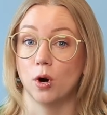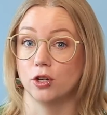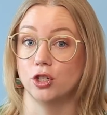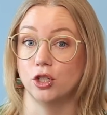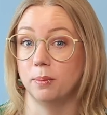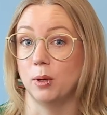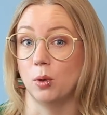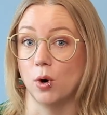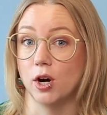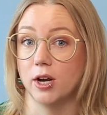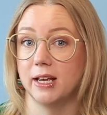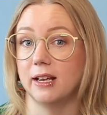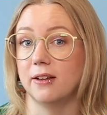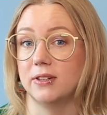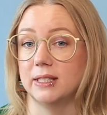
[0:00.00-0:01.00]
should be
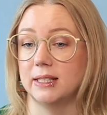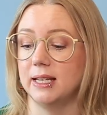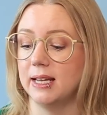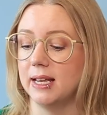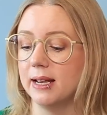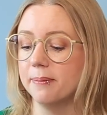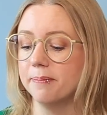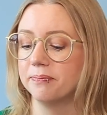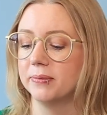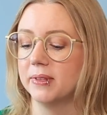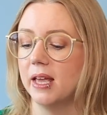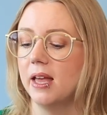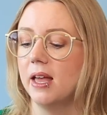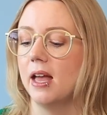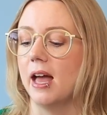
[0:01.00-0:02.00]
working if it's leaking.
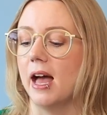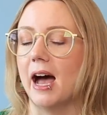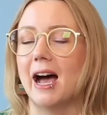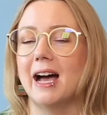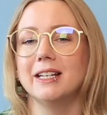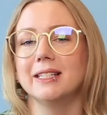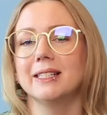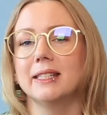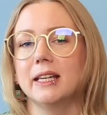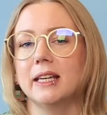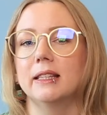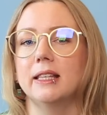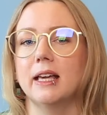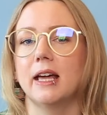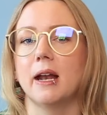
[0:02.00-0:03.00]
I just
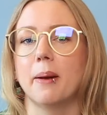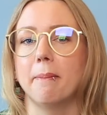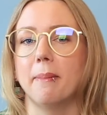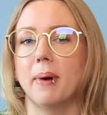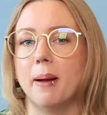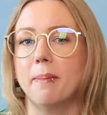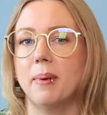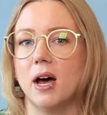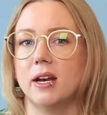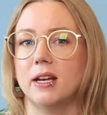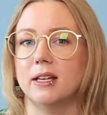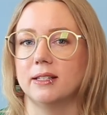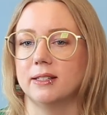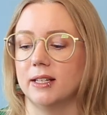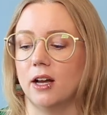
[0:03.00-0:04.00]
think that my body
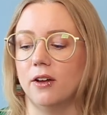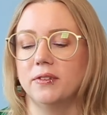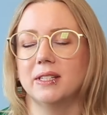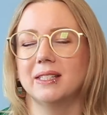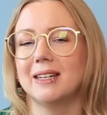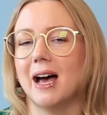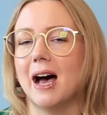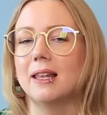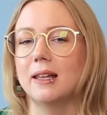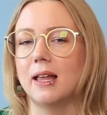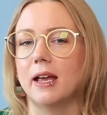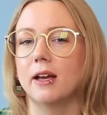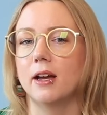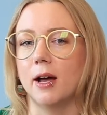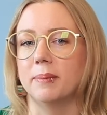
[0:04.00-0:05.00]
itself does not
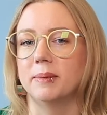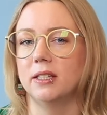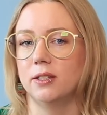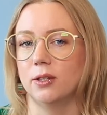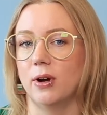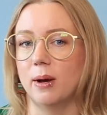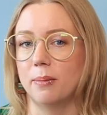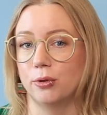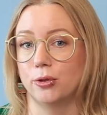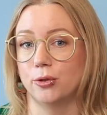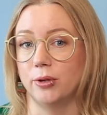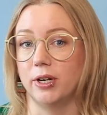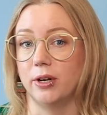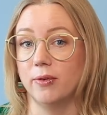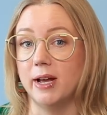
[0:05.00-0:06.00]
like cups that don't have
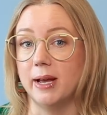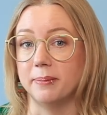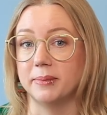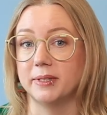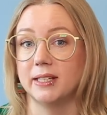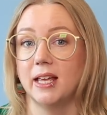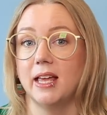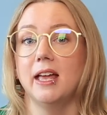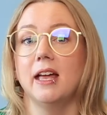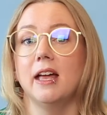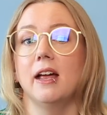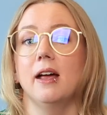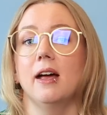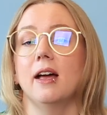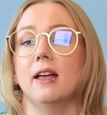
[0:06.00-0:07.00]
protruding rims.
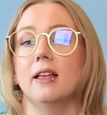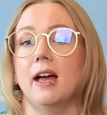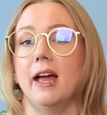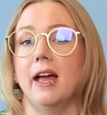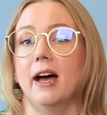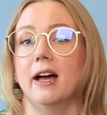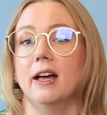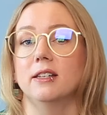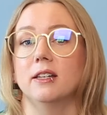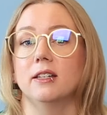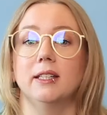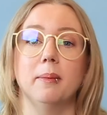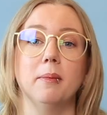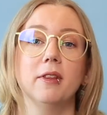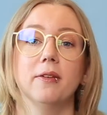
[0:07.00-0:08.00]
And
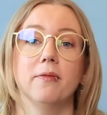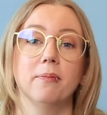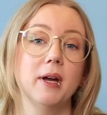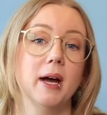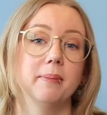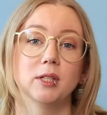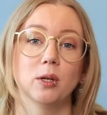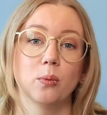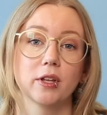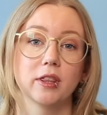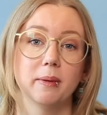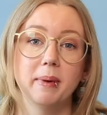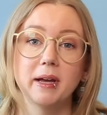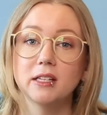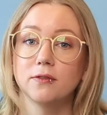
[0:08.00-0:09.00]
some of the cups that work
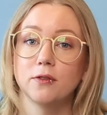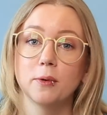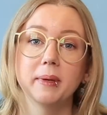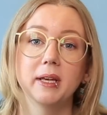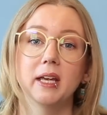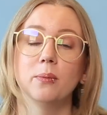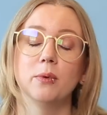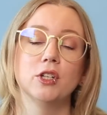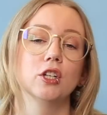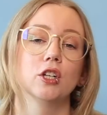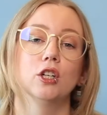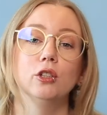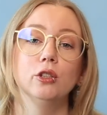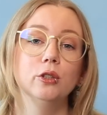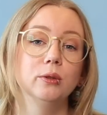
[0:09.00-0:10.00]
the best for me, which
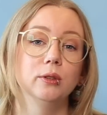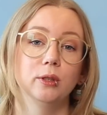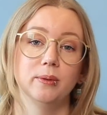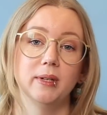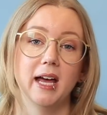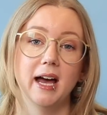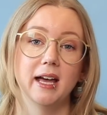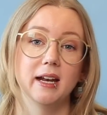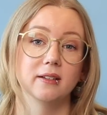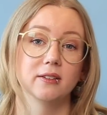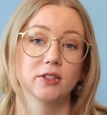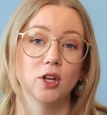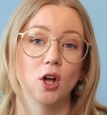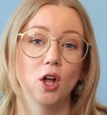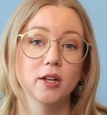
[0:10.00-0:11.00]
include Lunette and
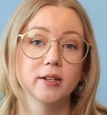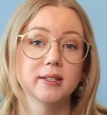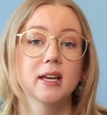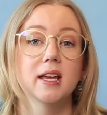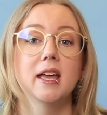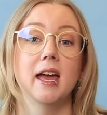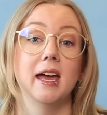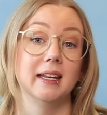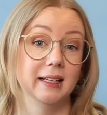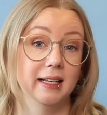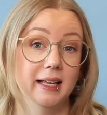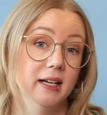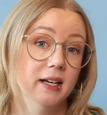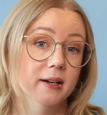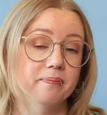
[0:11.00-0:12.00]
Salt and
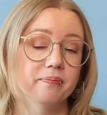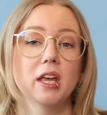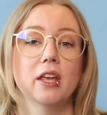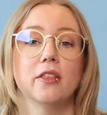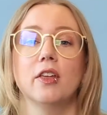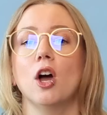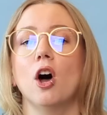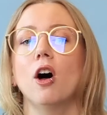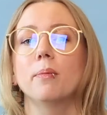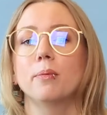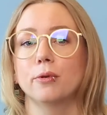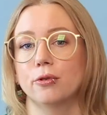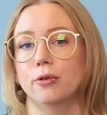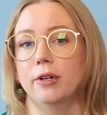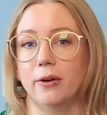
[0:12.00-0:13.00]
Lena, they all have
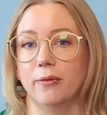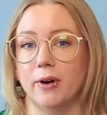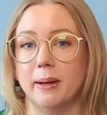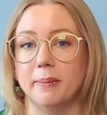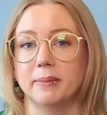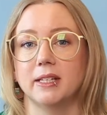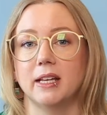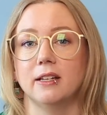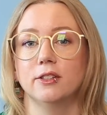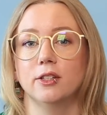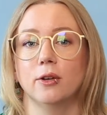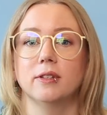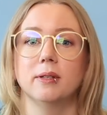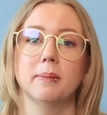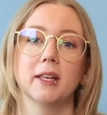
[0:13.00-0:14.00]
protruding rims. And
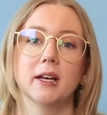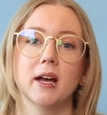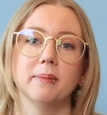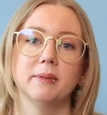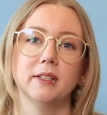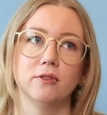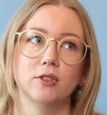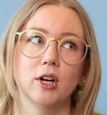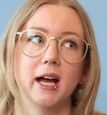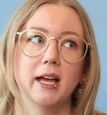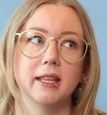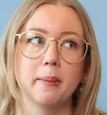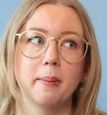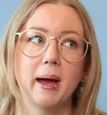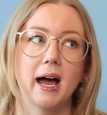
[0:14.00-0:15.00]
so some of the cups I've tried
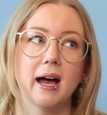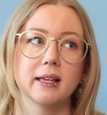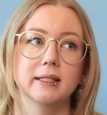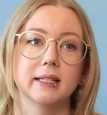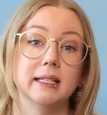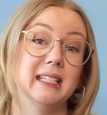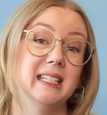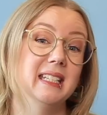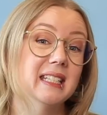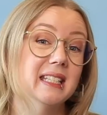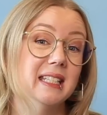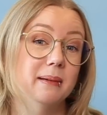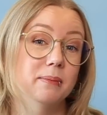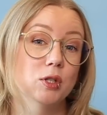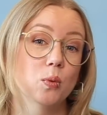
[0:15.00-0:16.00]
in the past that didn't
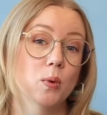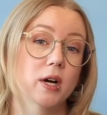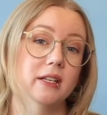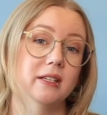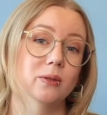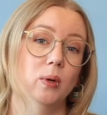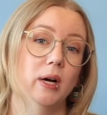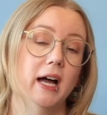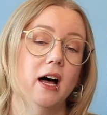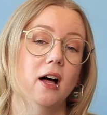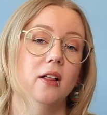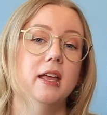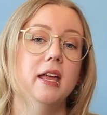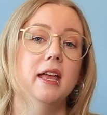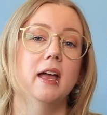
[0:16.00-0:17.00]
seem to work as well,